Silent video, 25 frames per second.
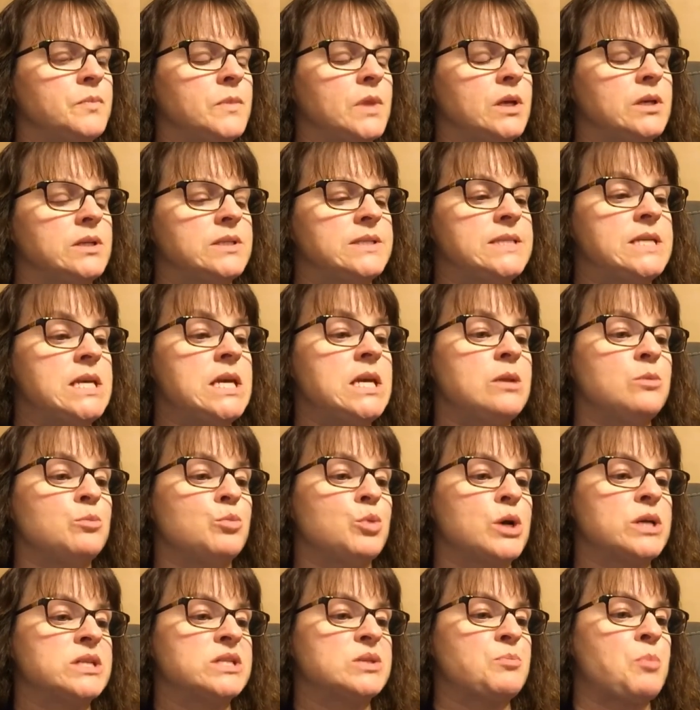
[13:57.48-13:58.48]
Seeing
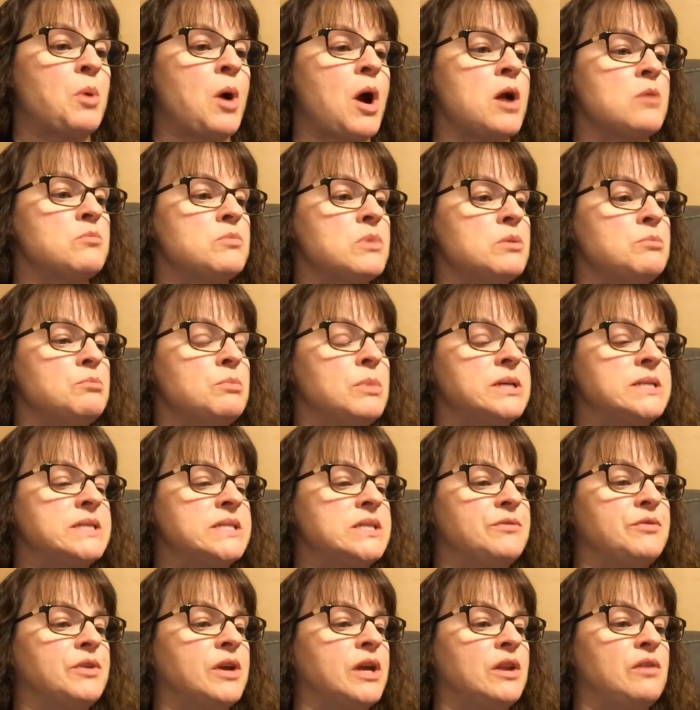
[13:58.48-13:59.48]
Briggs' apartment must
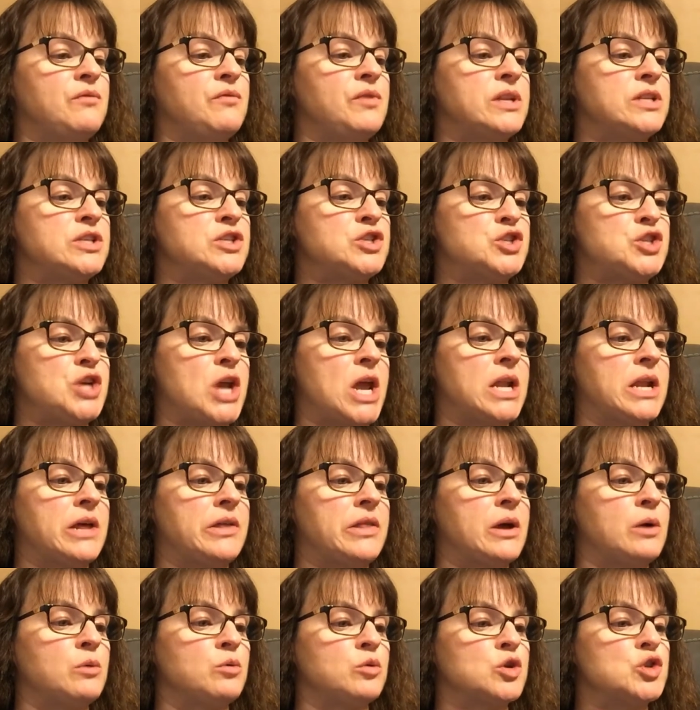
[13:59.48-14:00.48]
have convinced Jana
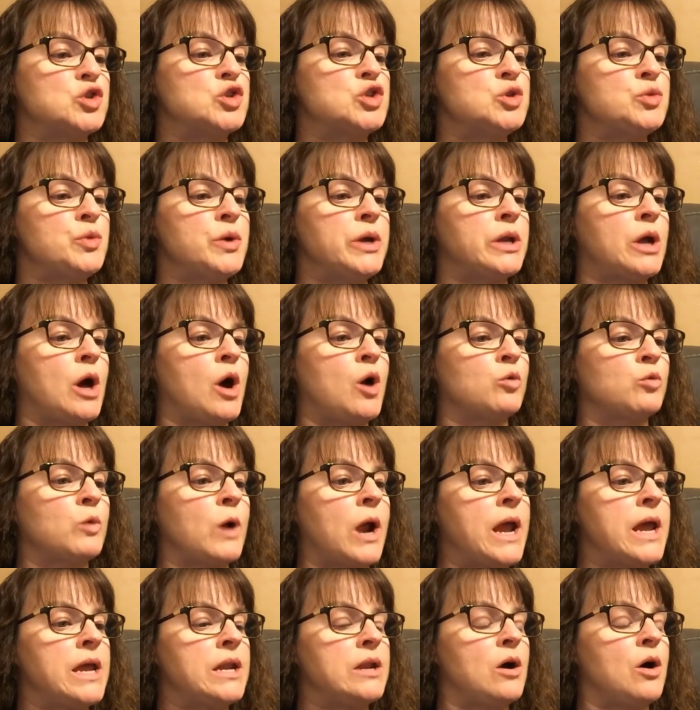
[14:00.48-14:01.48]
that we're doing all
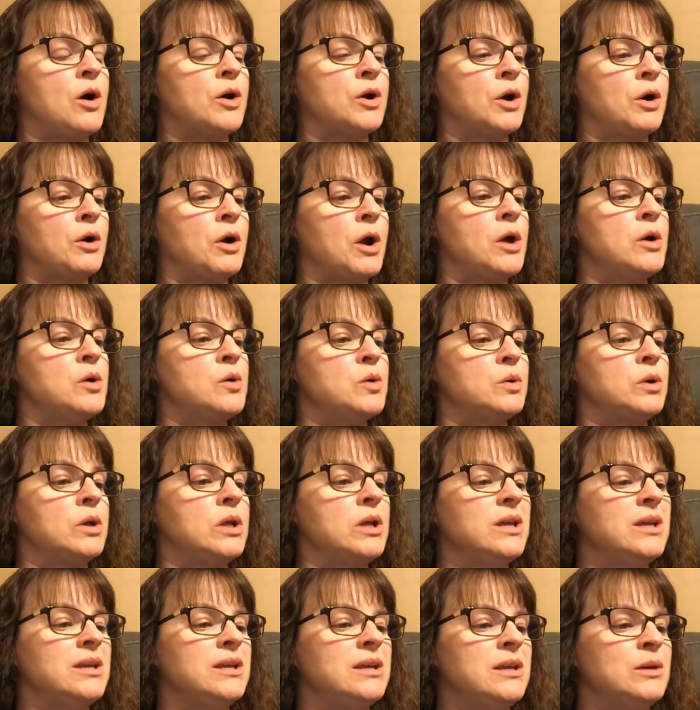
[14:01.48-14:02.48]
right on our own,
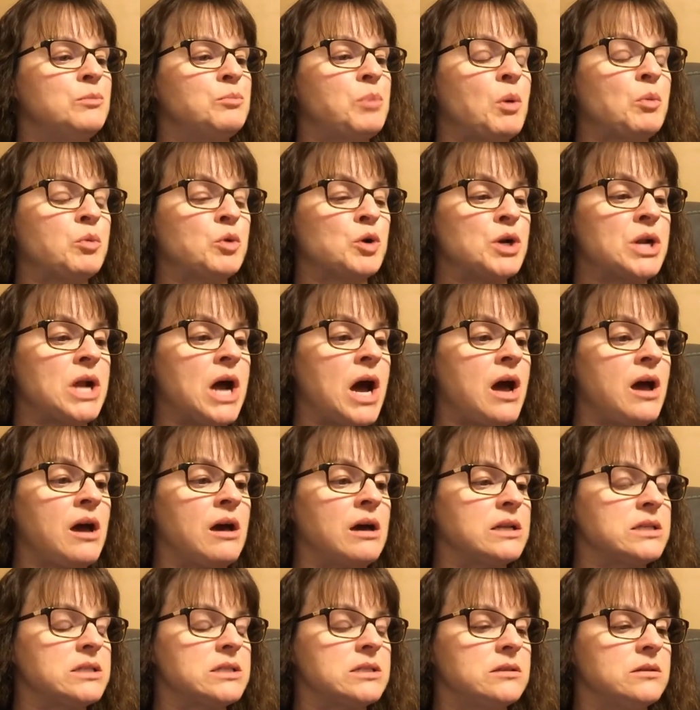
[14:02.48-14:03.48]
but we're
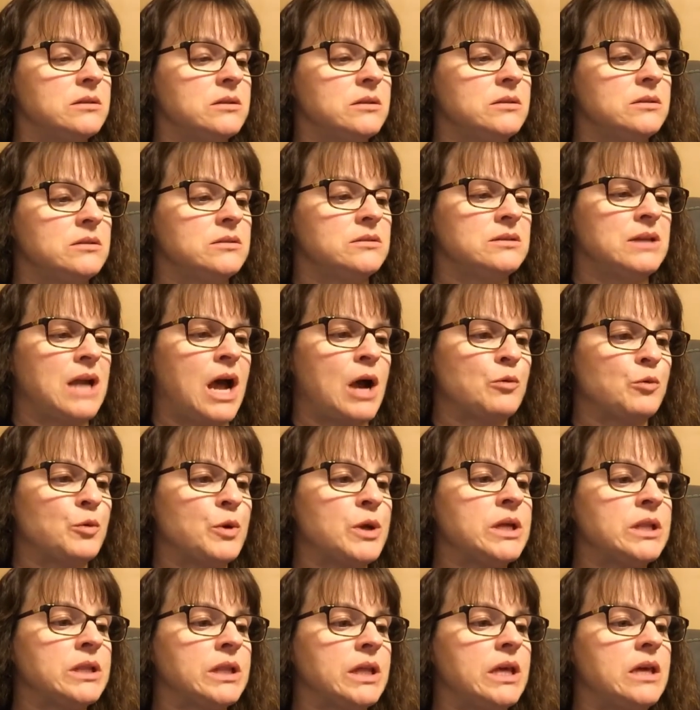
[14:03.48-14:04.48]
not. Not
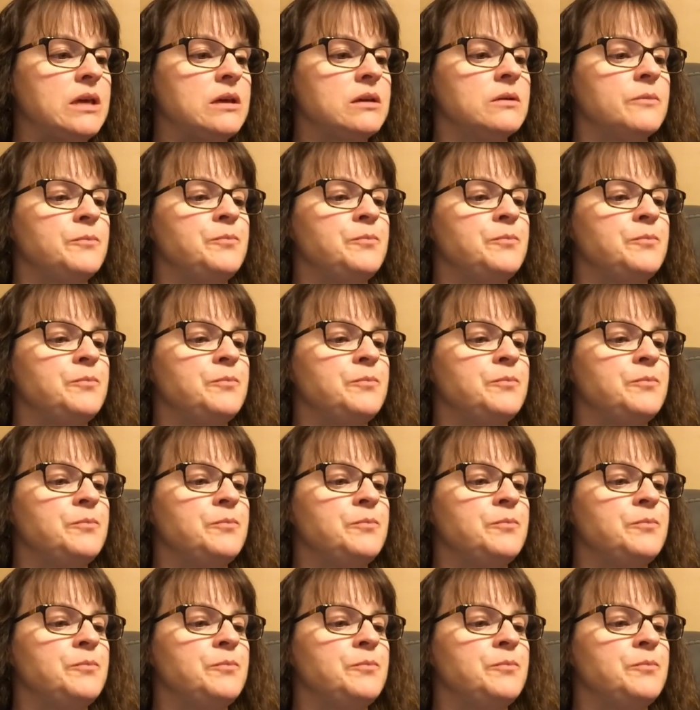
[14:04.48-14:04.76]
really.